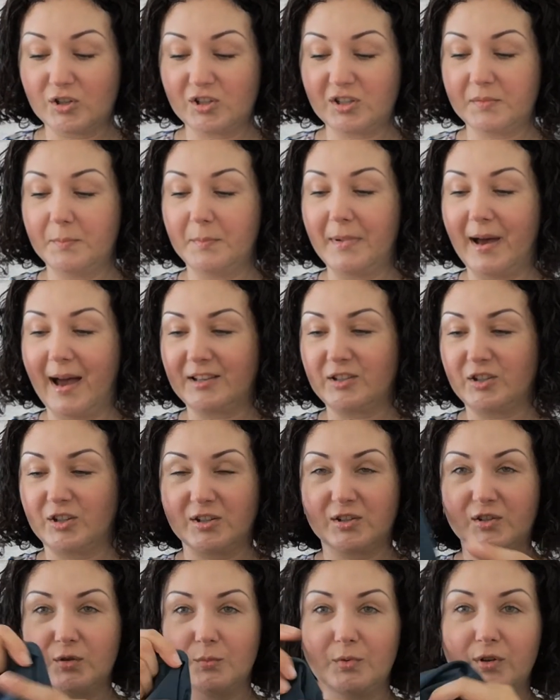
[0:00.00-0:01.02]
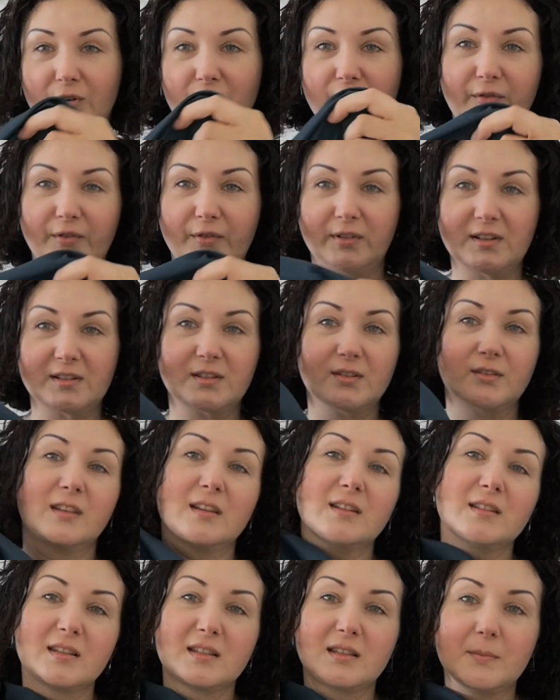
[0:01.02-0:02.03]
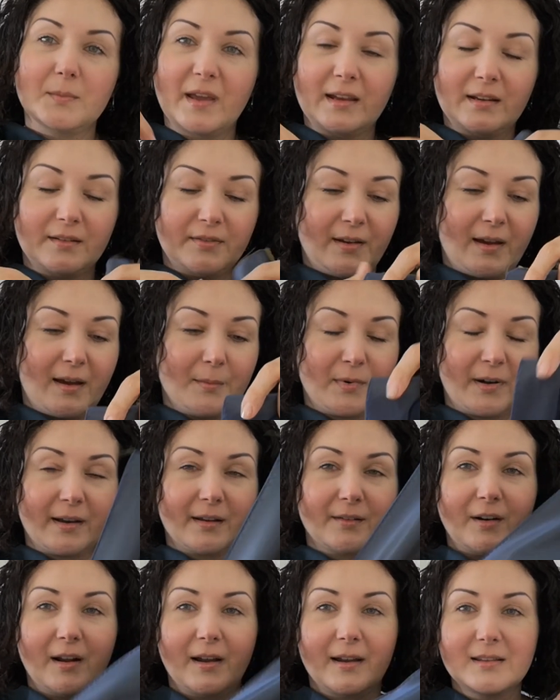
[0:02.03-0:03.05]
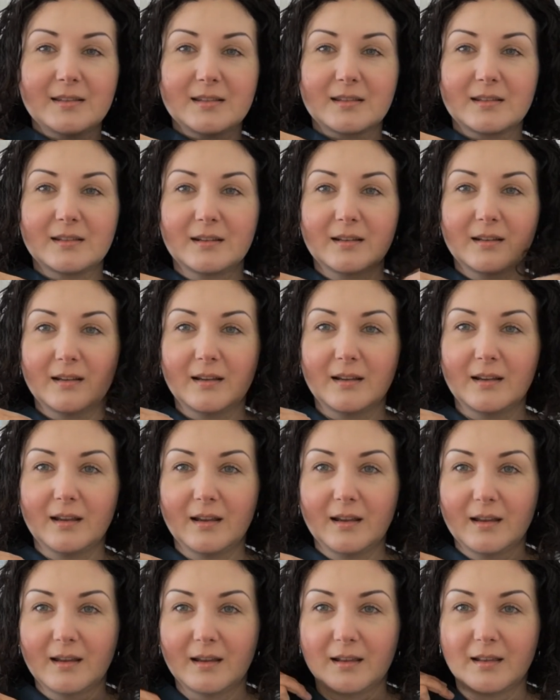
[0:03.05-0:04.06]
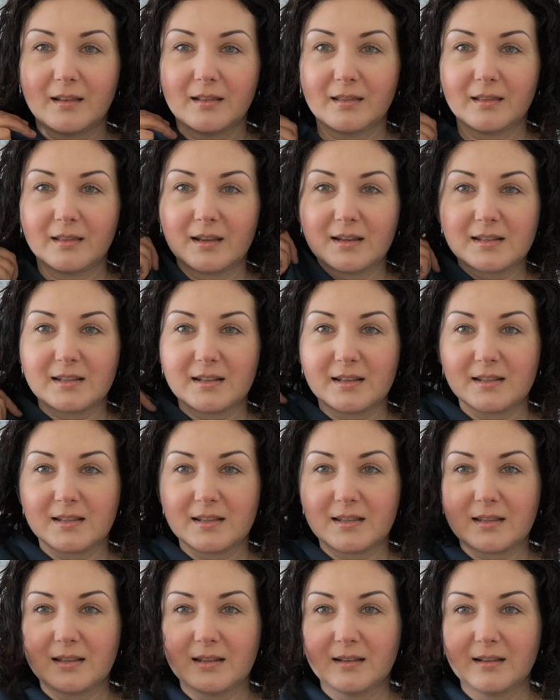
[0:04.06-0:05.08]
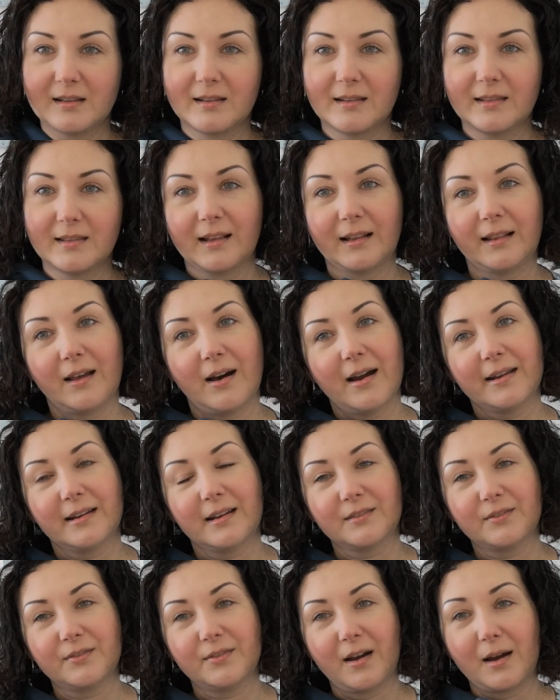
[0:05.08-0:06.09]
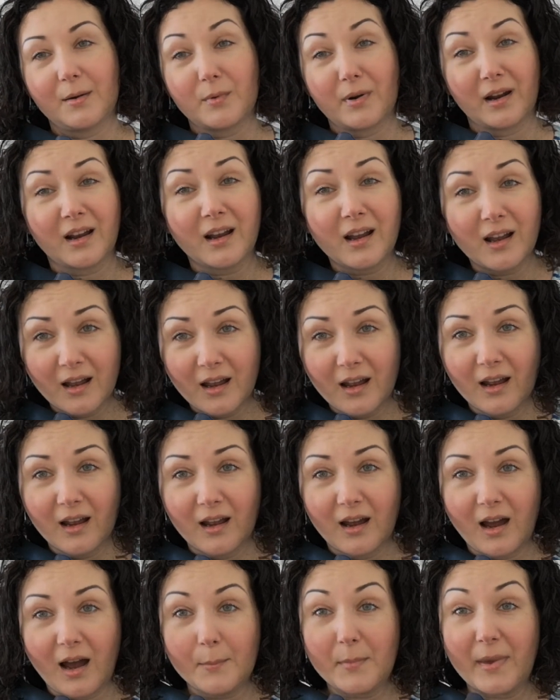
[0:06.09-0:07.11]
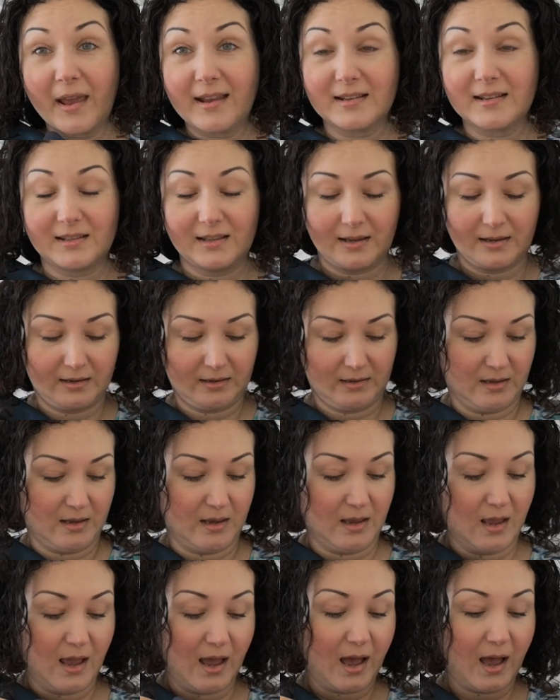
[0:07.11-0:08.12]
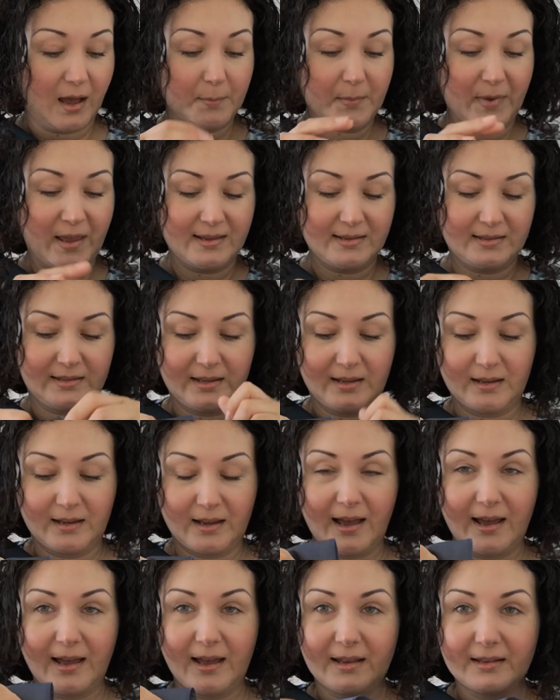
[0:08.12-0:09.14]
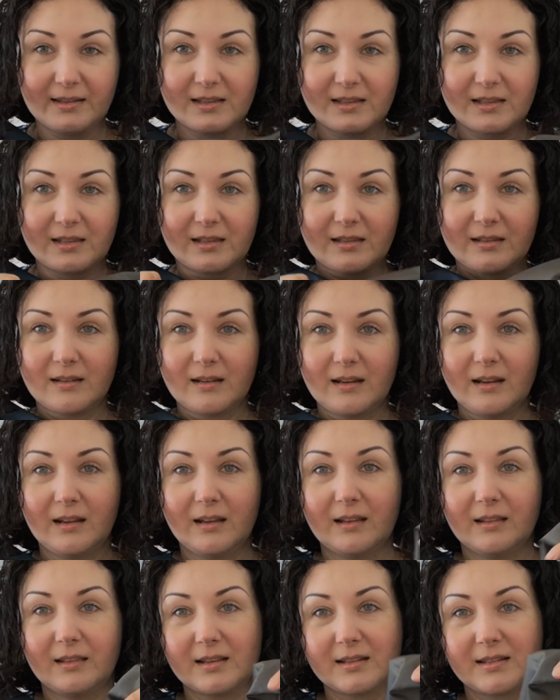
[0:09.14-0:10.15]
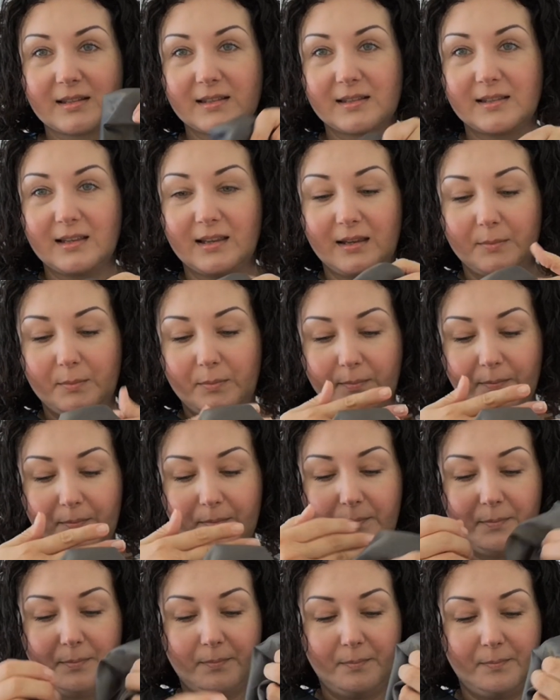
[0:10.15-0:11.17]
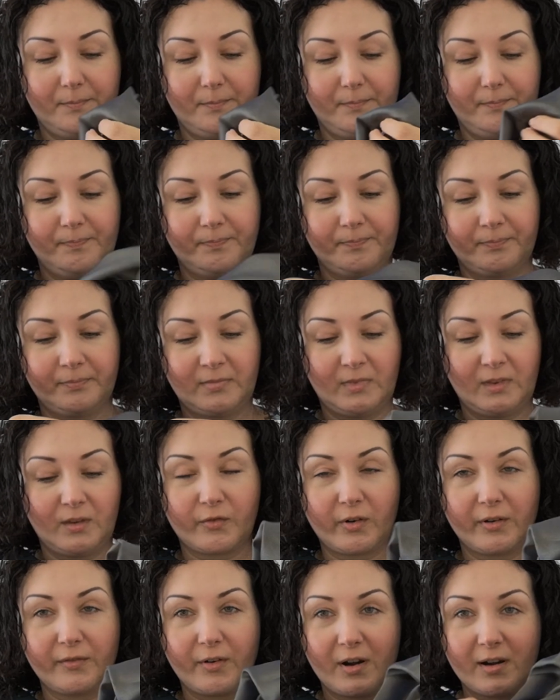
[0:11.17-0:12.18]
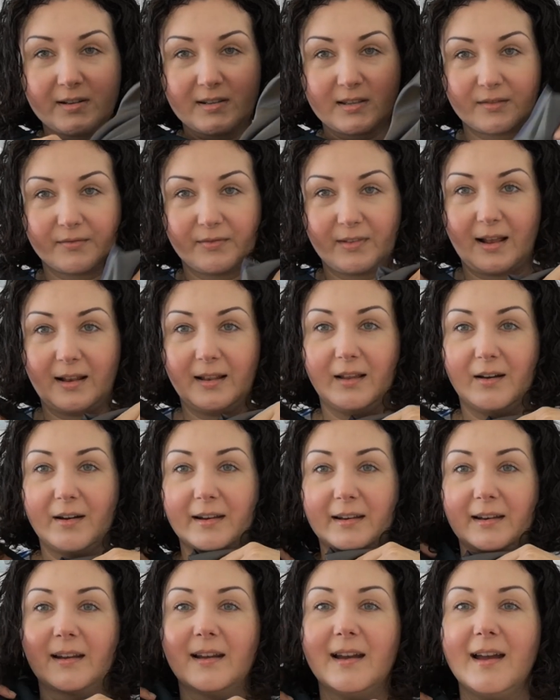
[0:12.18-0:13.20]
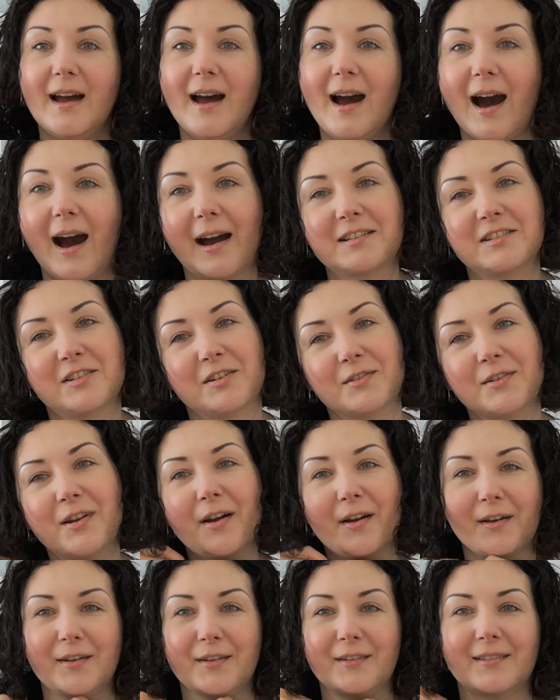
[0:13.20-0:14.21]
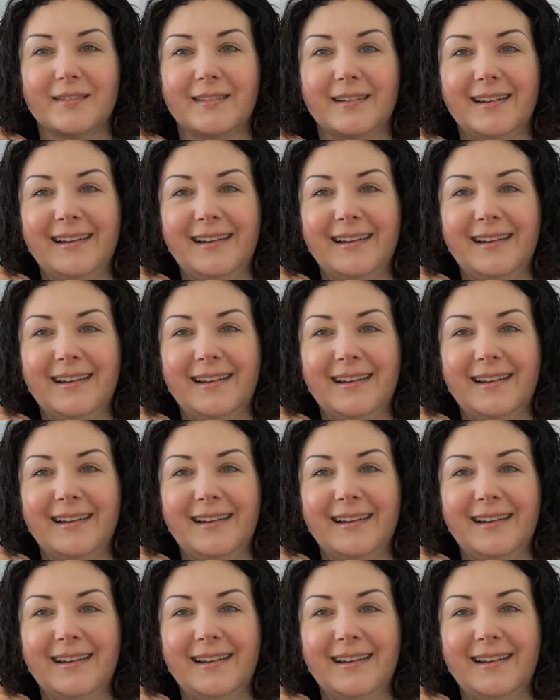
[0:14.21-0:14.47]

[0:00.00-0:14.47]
just matches so beautifully. So this is the main fabric, right? This is the lining fabric. Amazing, amazing. And this is the reverse of that lining. I don't know.